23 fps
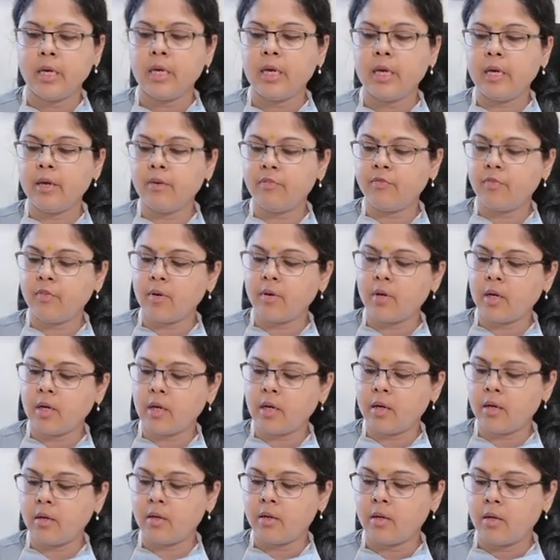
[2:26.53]
If
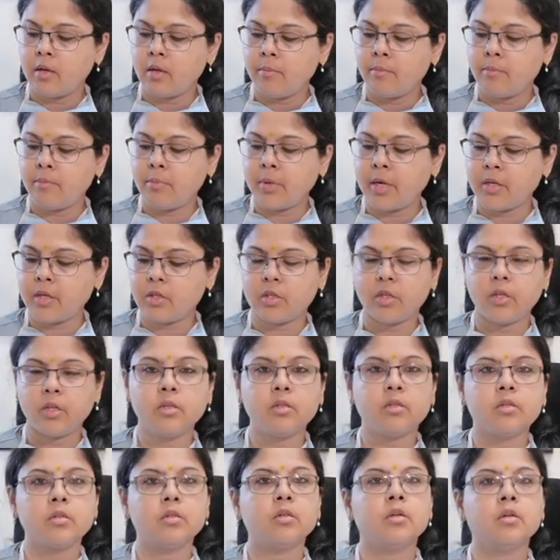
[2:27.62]
a
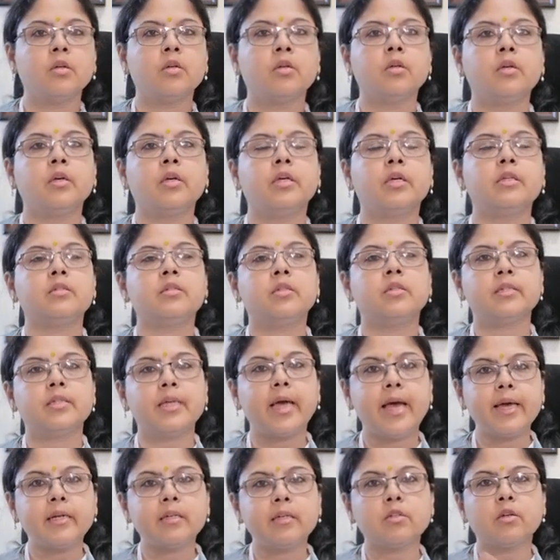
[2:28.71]
patient is
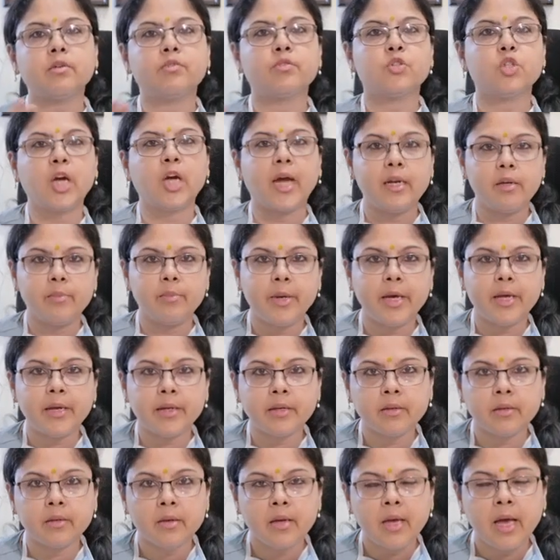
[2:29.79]
desirous of
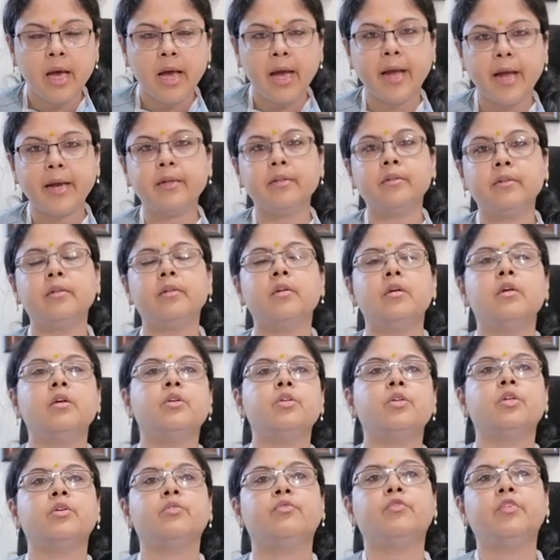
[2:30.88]
childbearing and
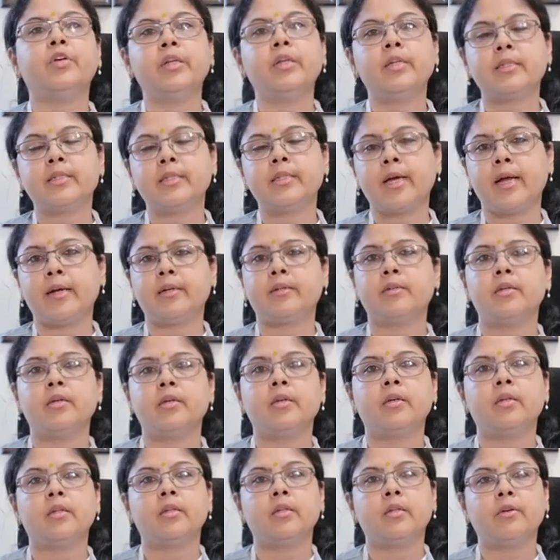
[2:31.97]
she feels that
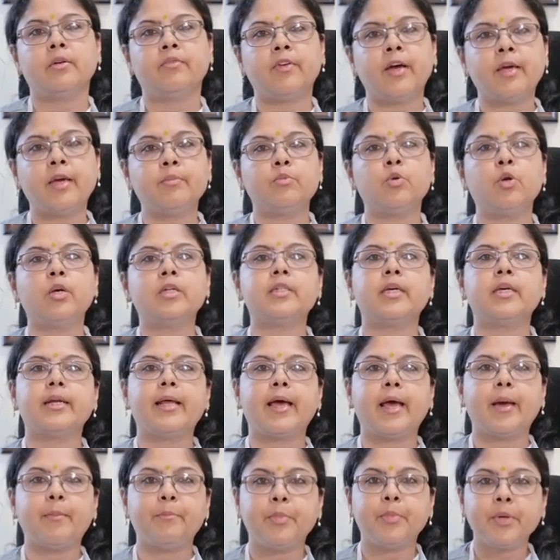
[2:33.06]
the fibroids are
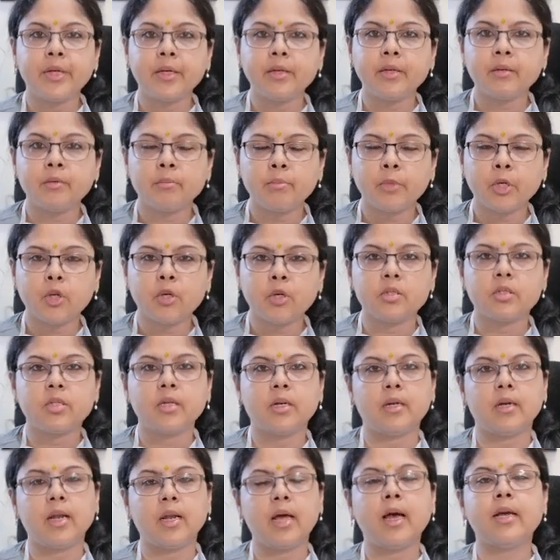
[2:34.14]
hampering because they
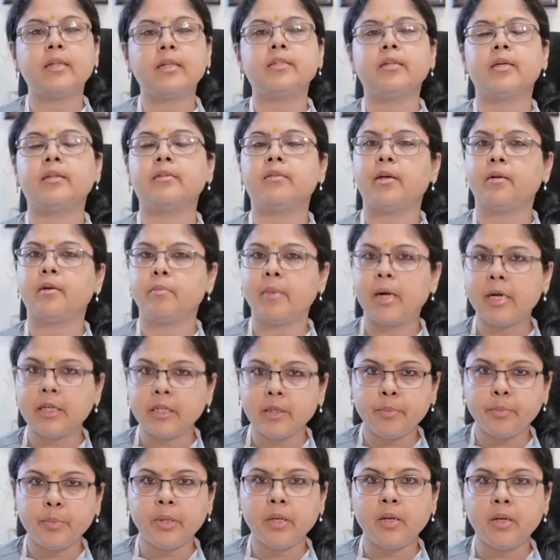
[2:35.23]
are large and they are
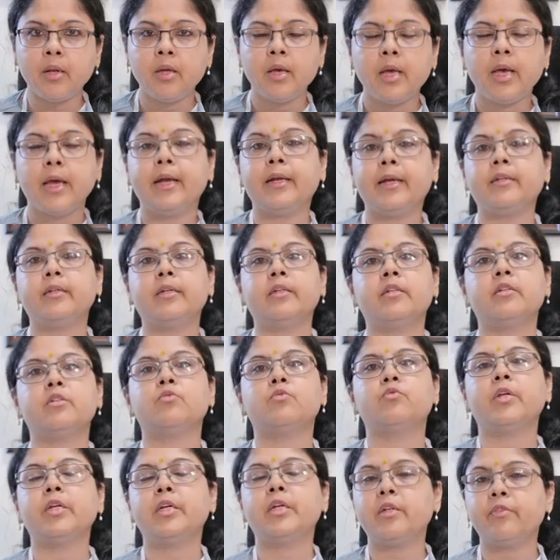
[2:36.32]
multiple and it
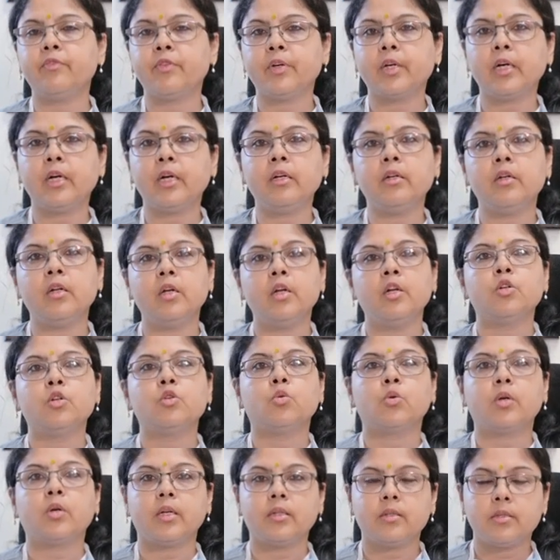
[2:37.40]
is very difficult
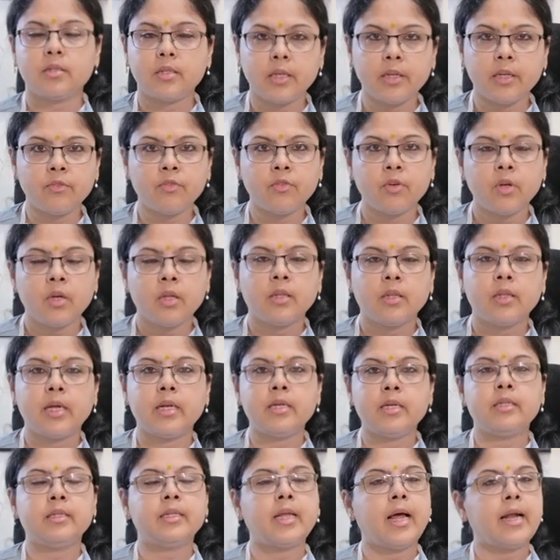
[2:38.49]
to conceive,
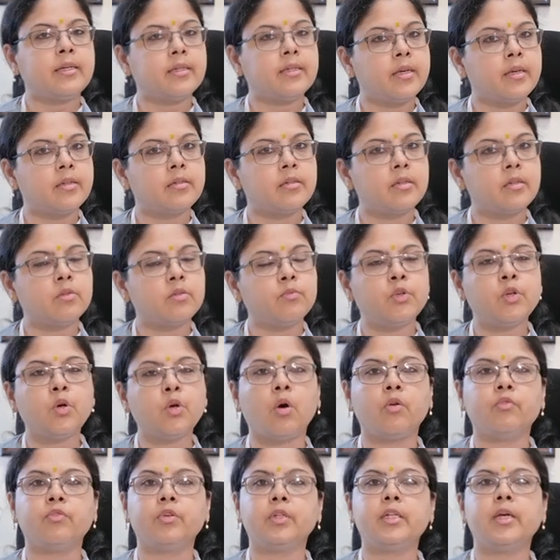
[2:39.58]
then in that cases we
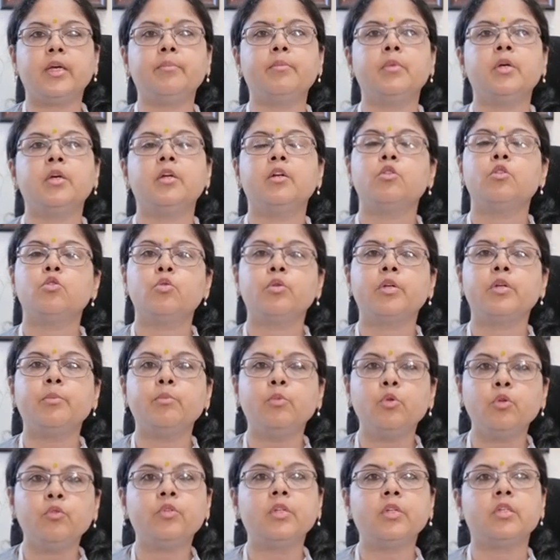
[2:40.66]
offer them to
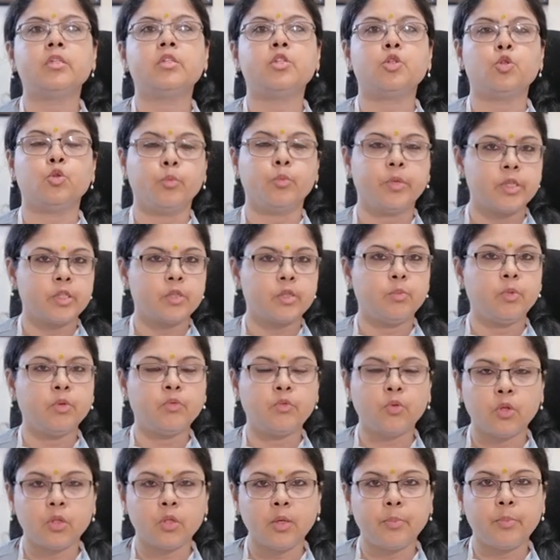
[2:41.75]
remove these tumors
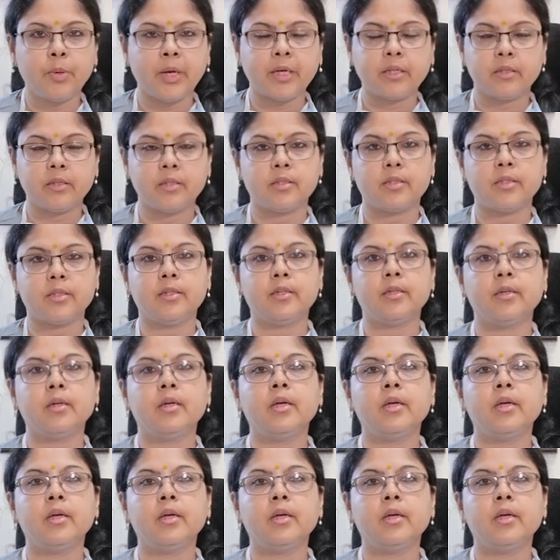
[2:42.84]
before the pregnancy.